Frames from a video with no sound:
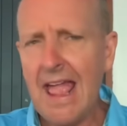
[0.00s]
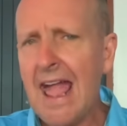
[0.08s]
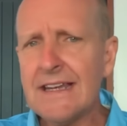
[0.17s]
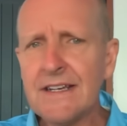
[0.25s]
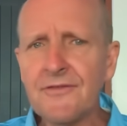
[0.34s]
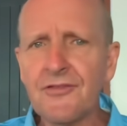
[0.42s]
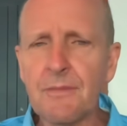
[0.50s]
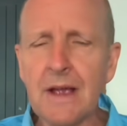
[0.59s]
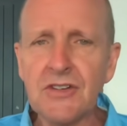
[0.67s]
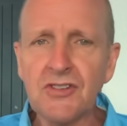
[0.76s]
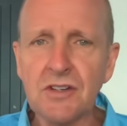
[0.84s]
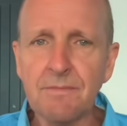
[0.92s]
Had
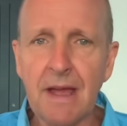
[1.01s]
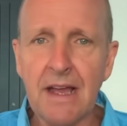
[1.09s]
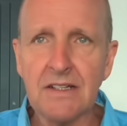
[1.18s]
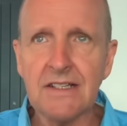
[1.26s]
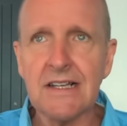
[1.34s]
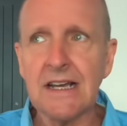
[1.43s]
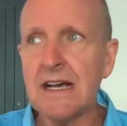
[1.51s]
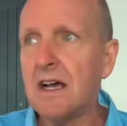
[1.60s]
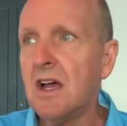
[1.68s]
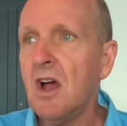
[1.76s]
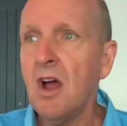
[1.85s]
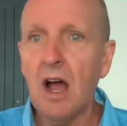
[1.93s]
information about
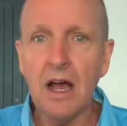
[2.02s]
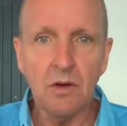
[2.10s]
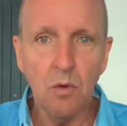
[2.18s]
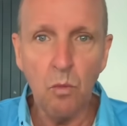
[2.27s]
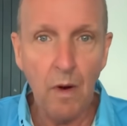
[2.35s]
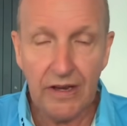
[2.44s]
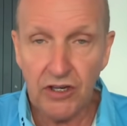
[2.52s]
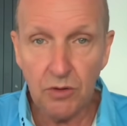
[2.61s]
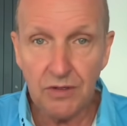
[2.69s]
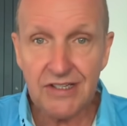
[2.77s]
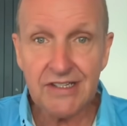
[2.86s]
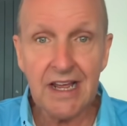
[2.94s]
where you
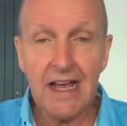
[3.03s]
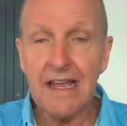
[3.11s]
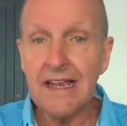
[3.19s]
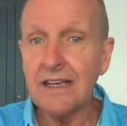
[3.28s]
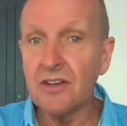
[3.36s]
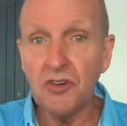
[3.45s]
were staying,